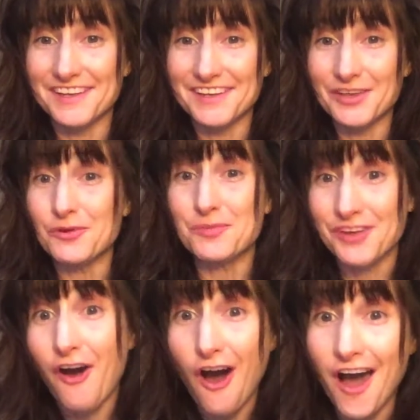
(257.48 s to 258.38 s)
we've been
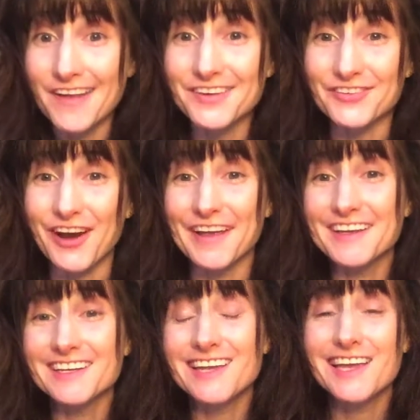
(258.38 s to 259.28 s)
taught,
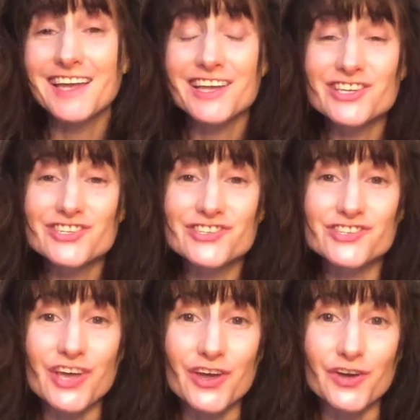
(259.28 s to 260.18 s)
right?
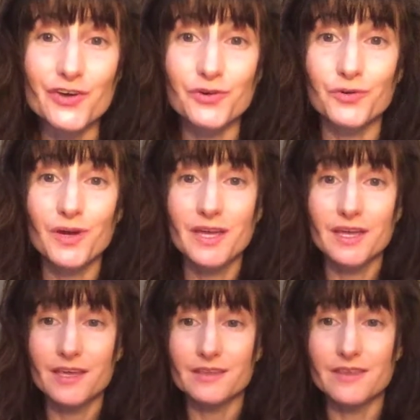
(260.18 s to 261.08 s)
So
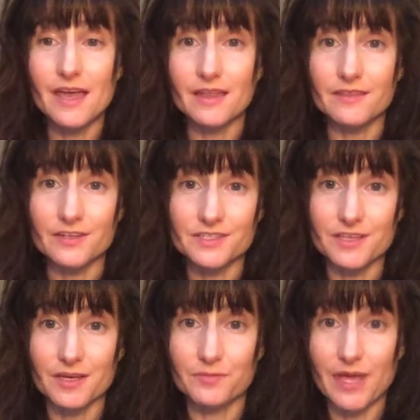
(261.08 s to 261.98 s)
then there's
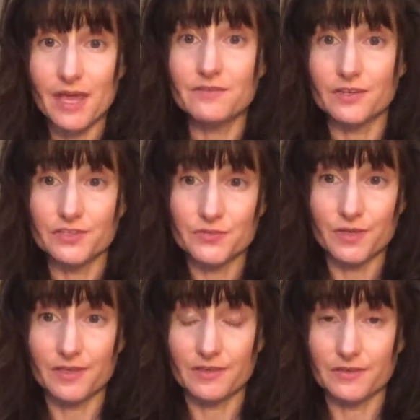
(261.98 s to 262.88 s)
the behaviors
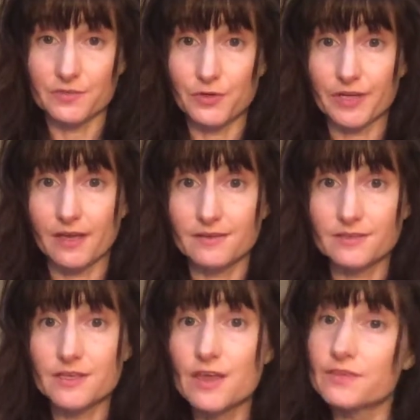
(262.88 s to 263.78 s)
within those
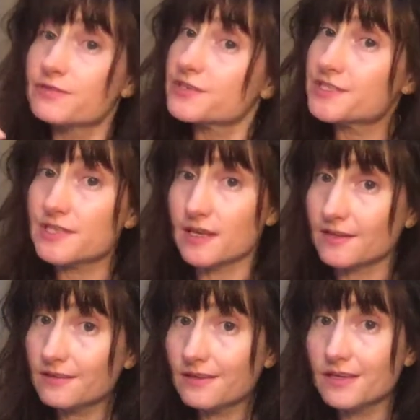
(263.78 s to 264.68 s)
bookends. The first
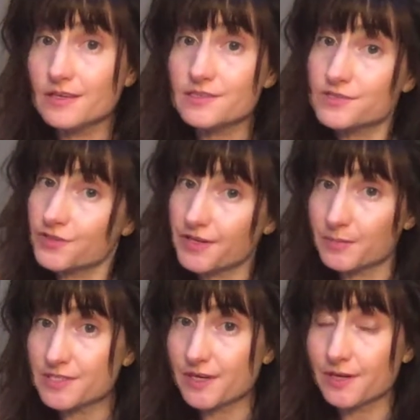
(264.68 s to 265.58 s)
thing is the Surya
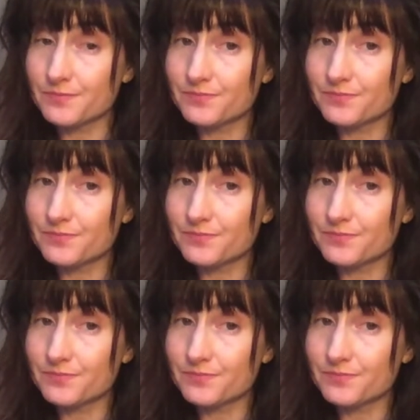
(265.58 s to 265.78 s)
Namaskar.